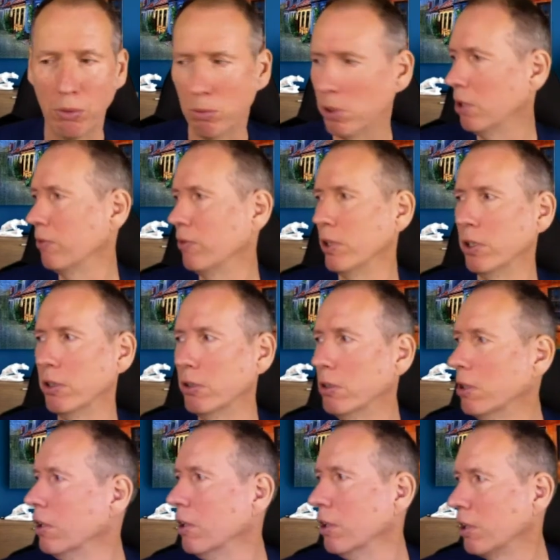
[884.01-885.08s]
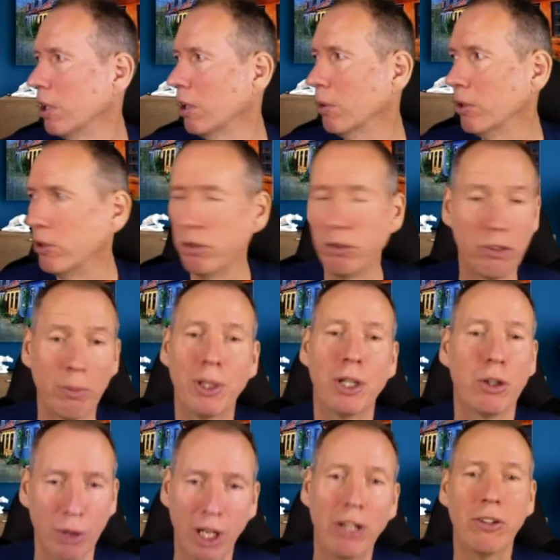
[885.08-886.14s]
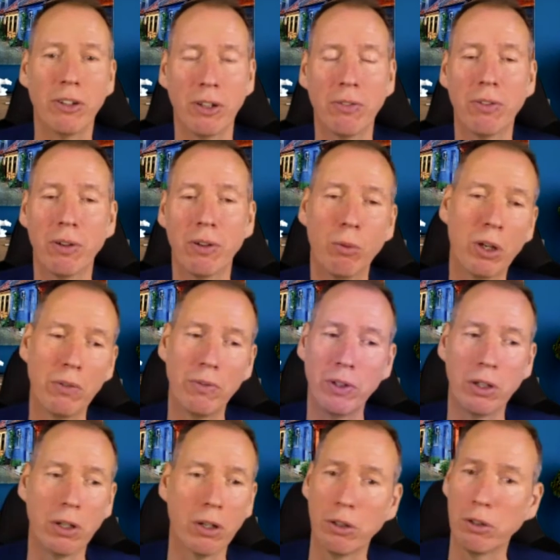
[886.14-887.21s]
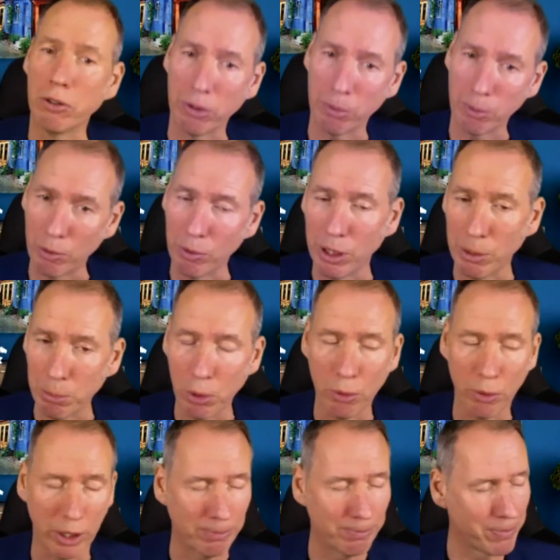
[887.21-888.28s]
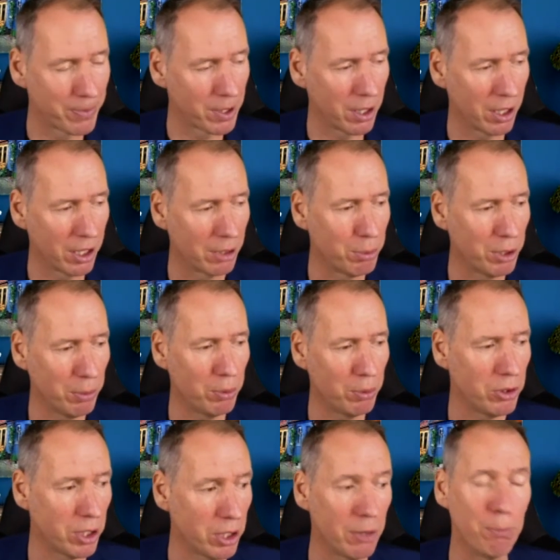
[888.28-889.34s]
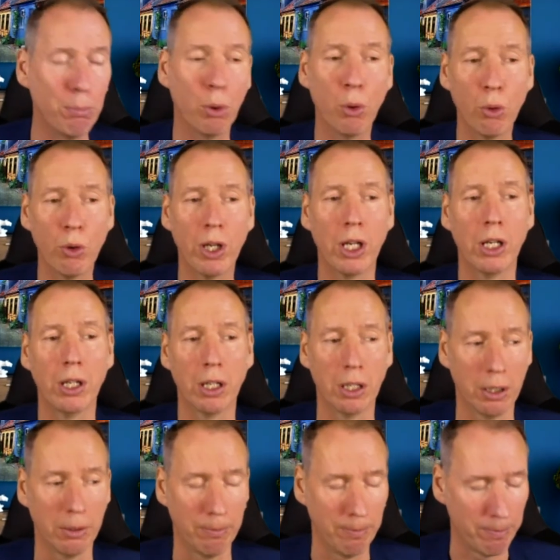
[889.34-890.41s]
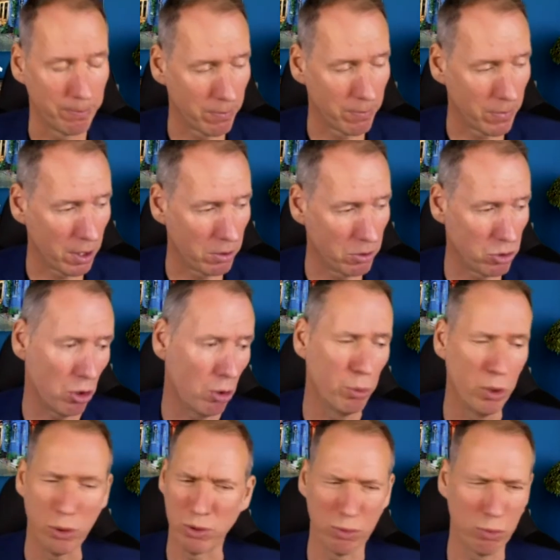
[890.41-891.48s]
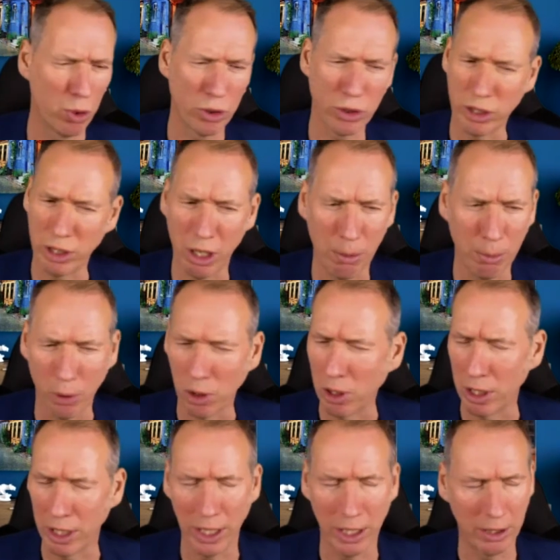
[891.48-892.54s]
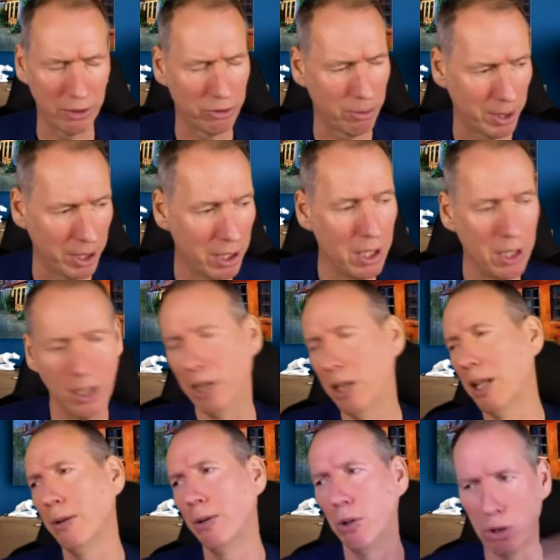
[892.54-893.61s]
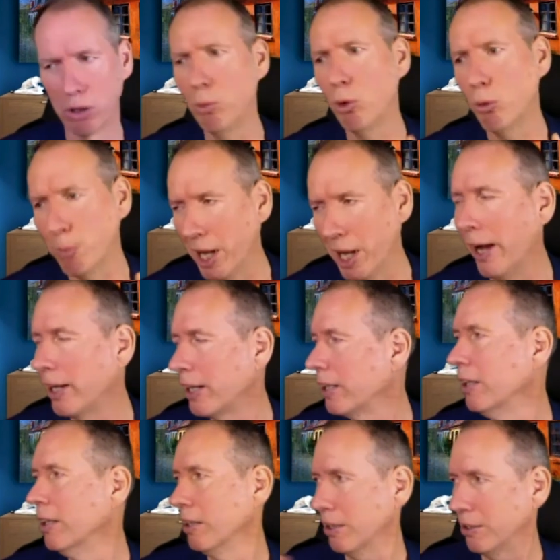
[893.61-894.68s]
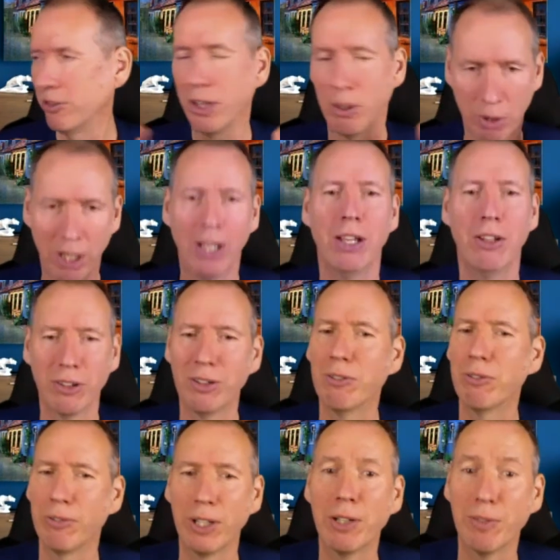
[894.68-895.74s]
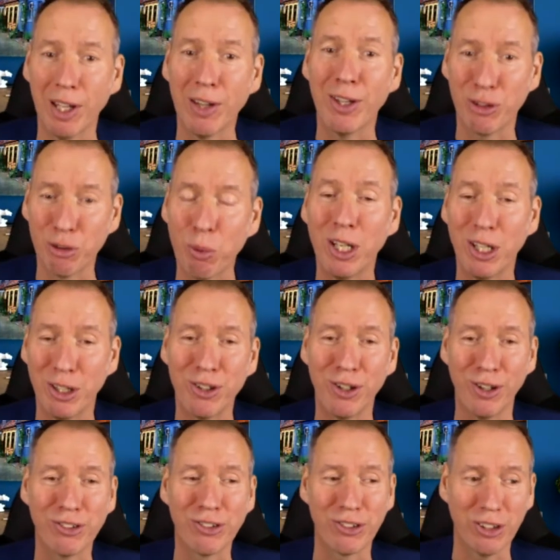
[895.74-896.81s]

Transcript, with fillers: One of you go and do something creative, and one of you go and do something really boring. And the people who did the boring um, job, which was washing up or cleaning or something. They then got them all back and said, right, here's a, think of another 20 tasks.